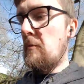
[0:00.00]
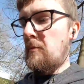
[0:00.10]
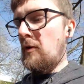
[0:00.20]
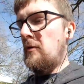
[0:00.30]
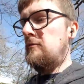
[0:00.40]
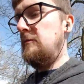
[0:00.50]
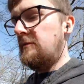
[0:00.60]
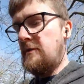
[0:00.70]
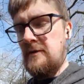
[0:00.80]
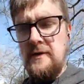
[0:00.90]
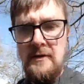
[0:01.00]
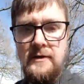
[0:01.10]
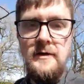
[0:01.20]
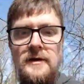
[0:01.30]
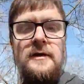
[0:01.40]
but
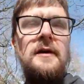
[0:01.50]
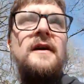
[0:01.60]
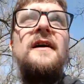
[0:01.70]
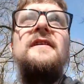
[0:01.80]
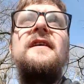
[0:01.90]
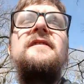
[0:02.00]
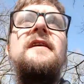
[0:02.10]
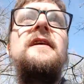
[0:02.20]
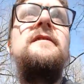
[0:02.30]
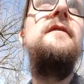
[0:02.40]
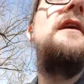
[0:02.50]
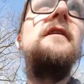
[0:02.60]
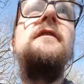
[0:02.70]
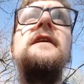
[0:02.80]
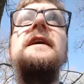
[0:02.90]
as I said
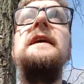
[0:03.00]
yesterday,